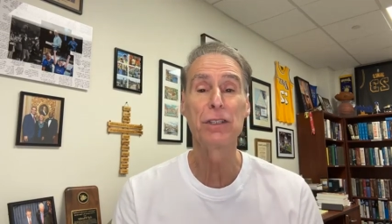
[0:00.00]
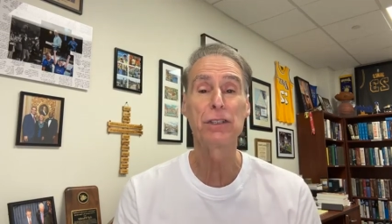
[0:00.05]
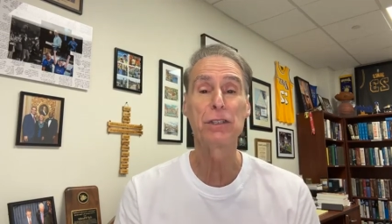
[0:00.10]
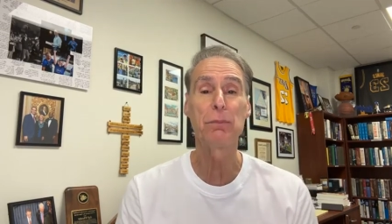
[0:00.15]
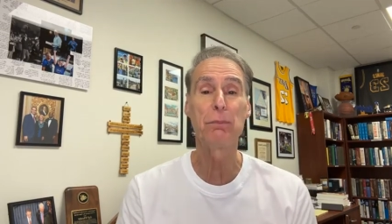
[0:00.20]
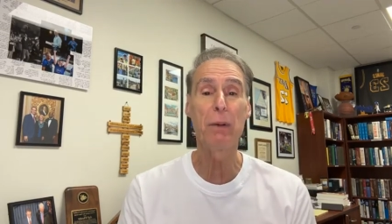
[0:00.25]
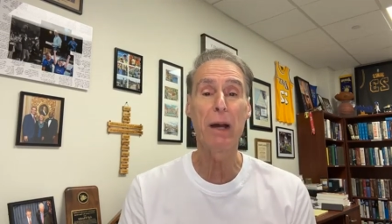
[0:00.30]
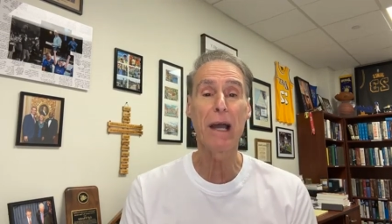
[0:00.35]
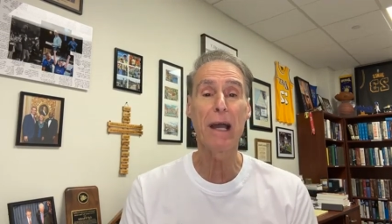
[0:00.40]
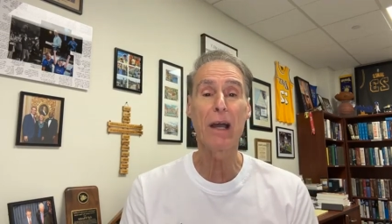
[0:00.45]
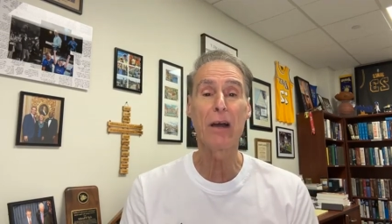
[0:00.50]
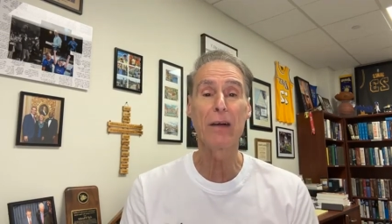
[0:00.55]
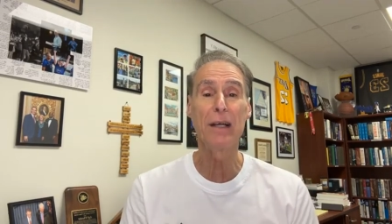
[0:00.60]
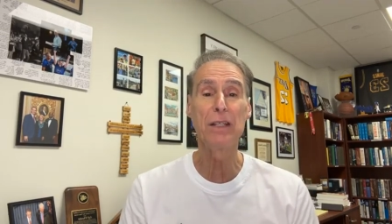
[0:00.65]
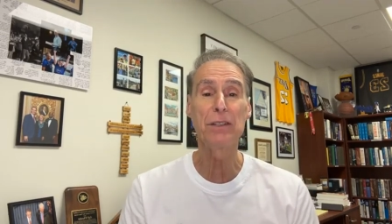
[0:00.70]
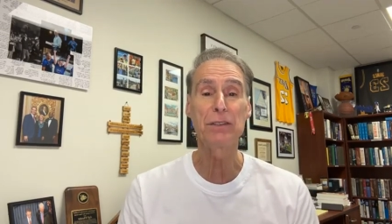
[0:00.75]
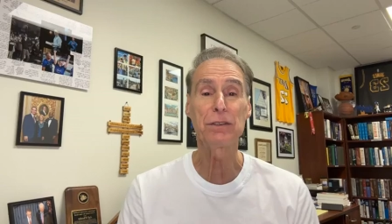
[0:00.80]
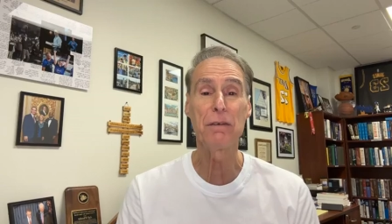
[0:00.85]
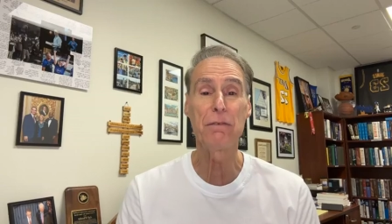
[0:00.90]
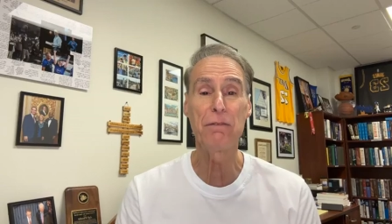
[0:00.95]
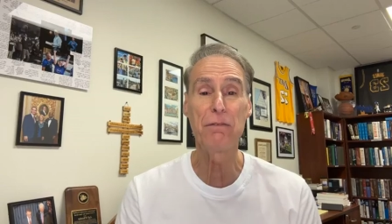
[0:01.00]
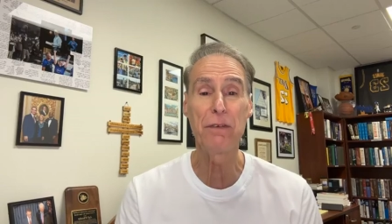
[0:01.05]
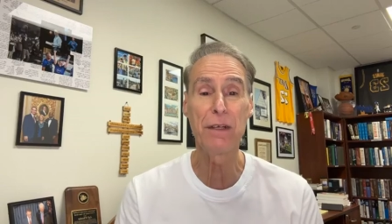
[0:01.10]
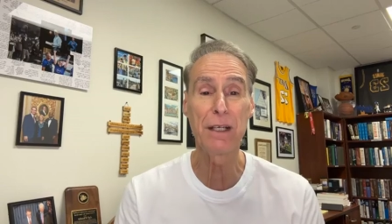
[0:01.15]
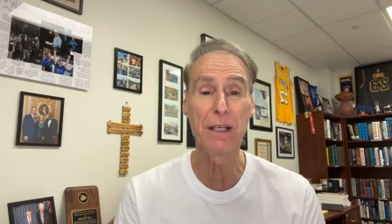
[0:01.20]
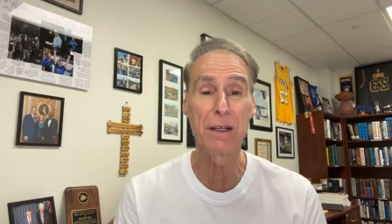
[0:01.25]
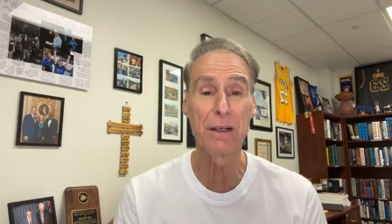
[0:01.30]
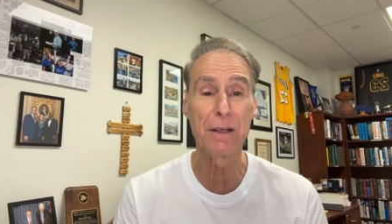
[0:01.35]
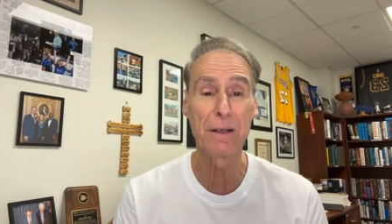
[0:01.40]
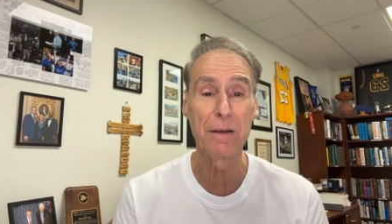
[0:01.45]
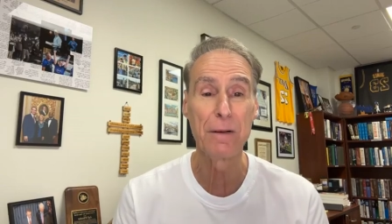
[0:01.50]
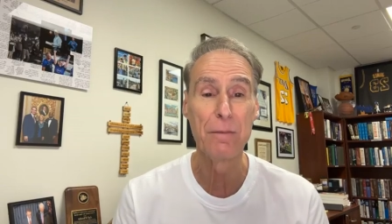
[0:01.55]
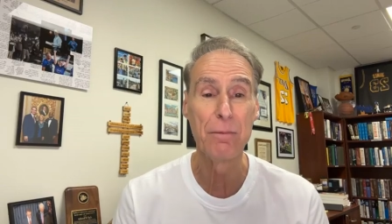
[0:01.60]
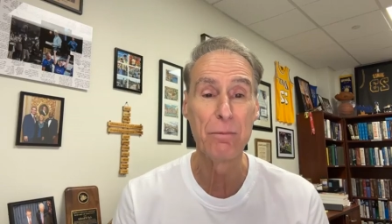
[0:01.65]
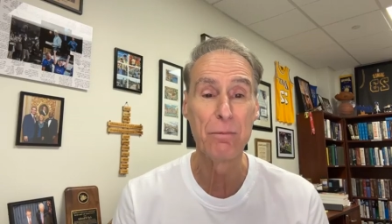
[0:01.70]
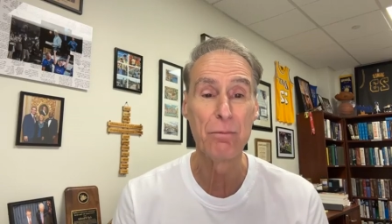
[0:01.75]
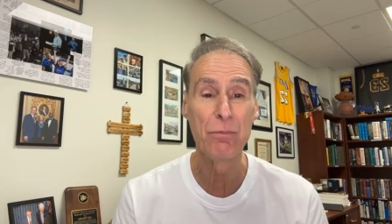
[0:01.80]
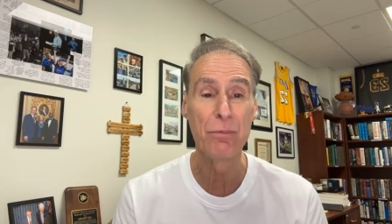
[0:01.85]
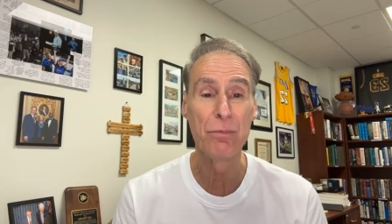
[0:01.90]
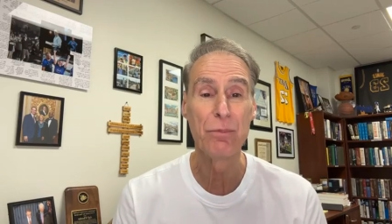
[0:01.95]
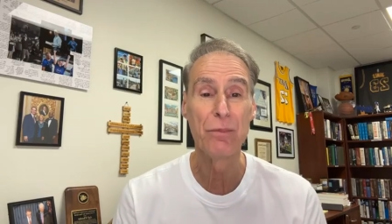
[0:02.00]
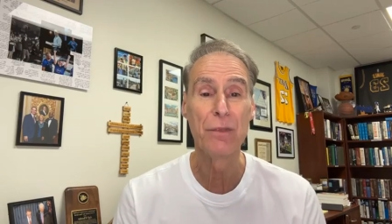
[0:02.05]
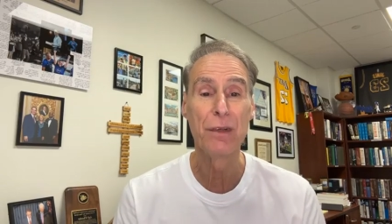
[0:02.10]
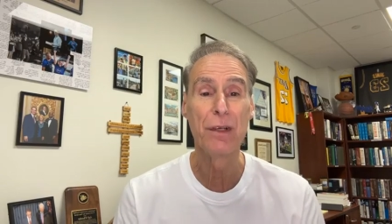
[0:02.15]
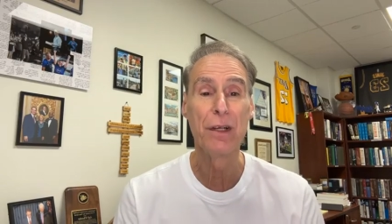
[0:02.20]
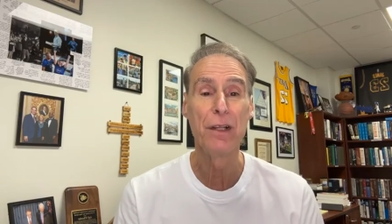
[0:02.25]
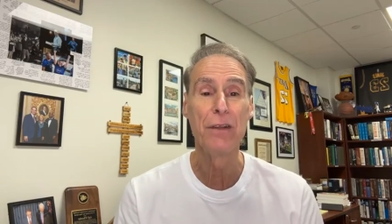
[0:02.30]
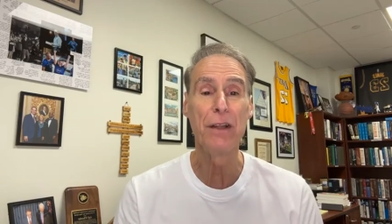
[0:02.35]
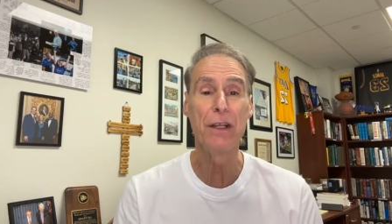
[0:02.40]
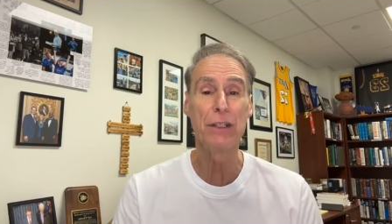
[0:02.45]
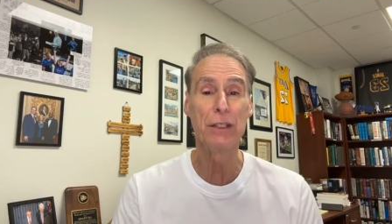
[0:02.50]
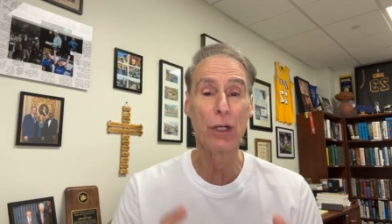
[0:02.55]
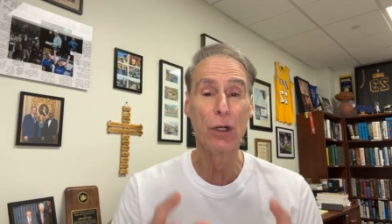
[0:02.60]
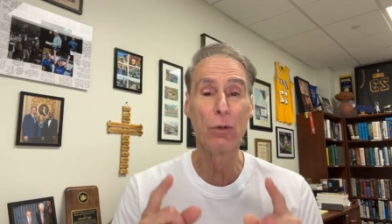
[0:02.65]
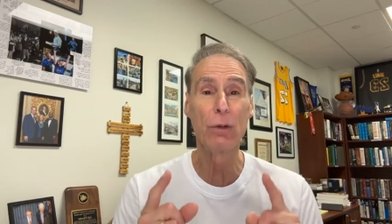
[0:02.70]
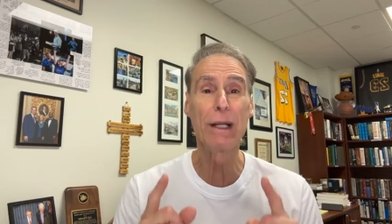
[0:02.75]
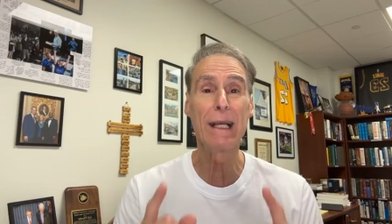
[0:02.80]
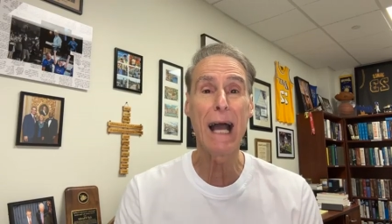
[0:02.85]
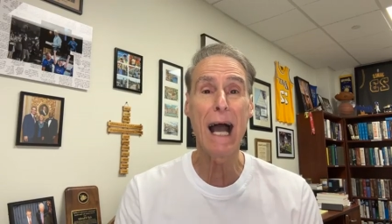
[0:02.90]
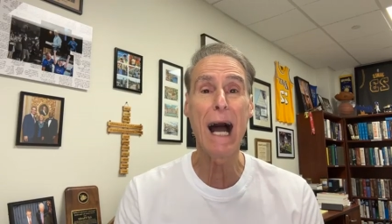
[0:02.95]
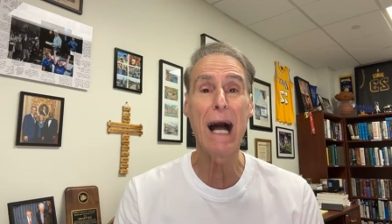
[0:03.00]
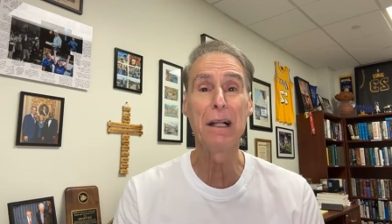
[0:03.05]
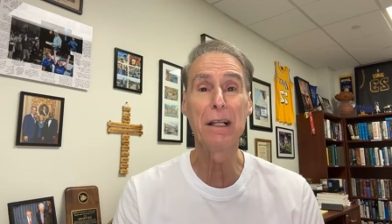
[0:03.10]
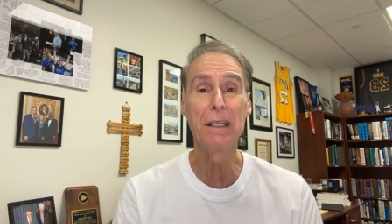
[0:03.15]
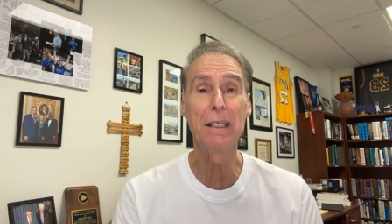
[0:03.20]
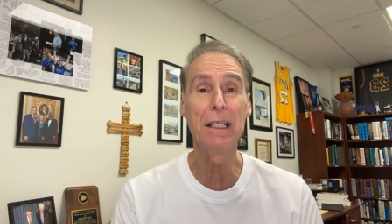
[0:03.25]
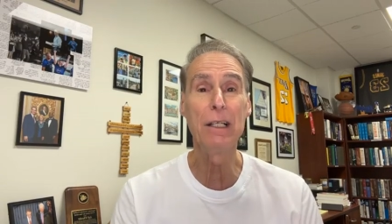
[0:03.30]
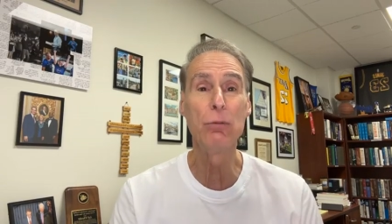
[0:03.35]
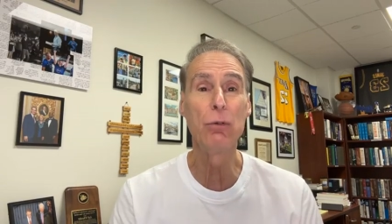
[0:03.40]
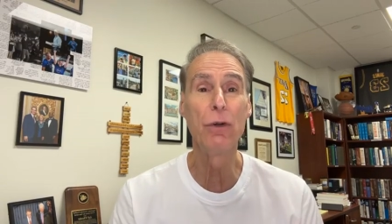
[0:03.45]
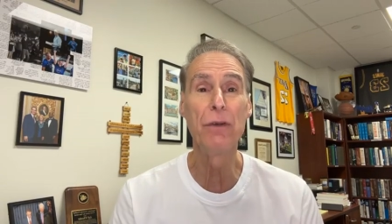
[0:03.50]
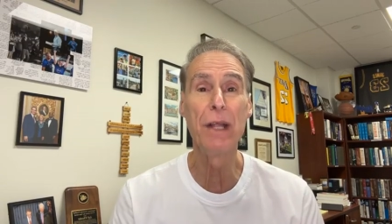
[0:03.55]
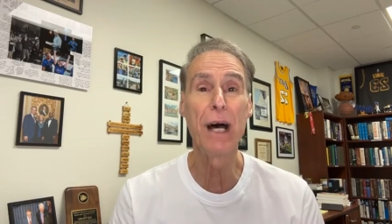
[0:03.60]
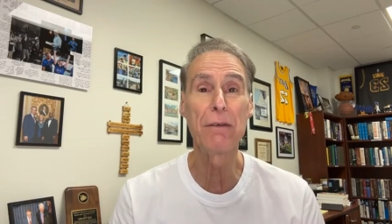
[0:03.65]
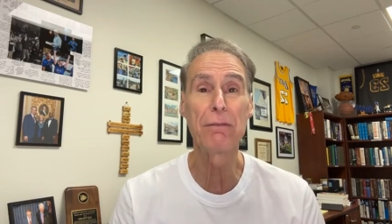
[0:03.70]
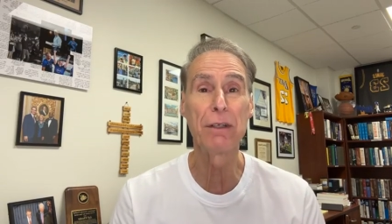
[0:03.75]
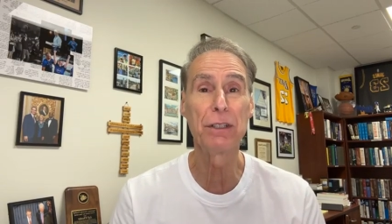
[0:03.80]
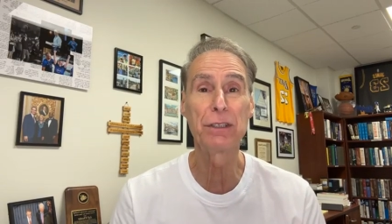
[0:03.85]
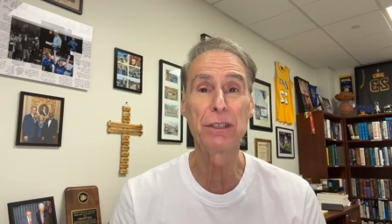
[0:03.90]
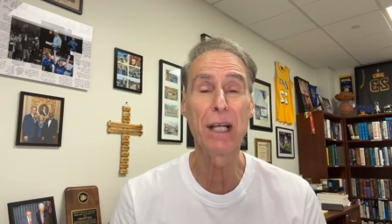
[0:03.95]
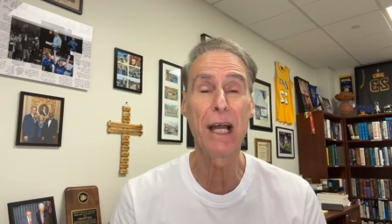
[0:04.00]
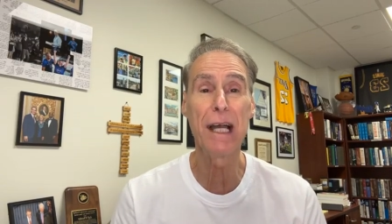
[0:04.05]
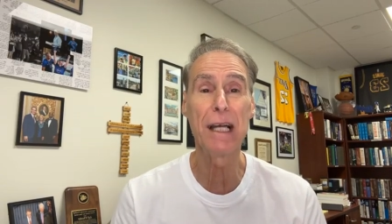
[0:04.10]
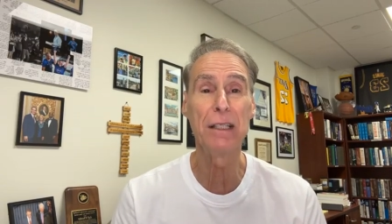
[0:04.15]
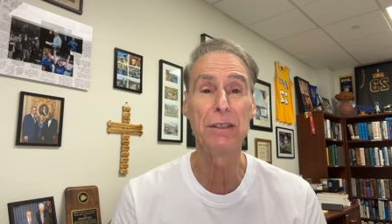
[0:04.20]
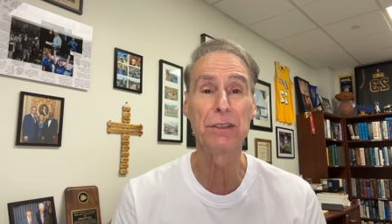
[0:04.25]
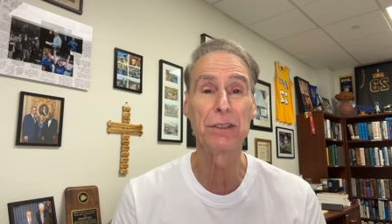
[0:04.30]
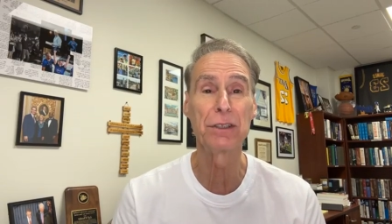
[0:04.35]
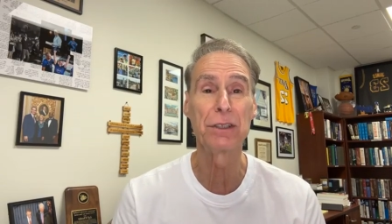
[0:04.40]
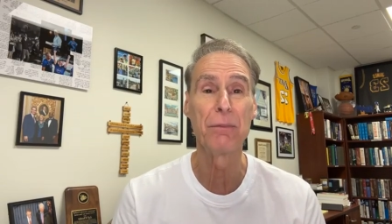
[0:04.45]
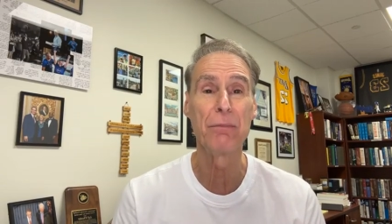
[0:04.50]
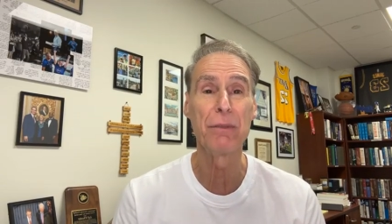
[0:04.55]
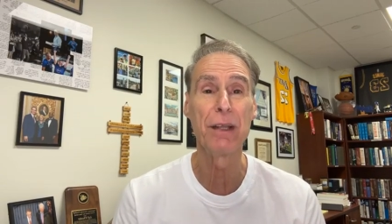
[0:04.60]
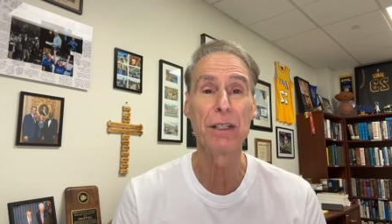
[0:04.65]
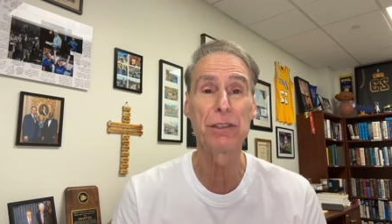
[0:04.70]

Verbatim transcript: Despair is the fear that your reality will never change.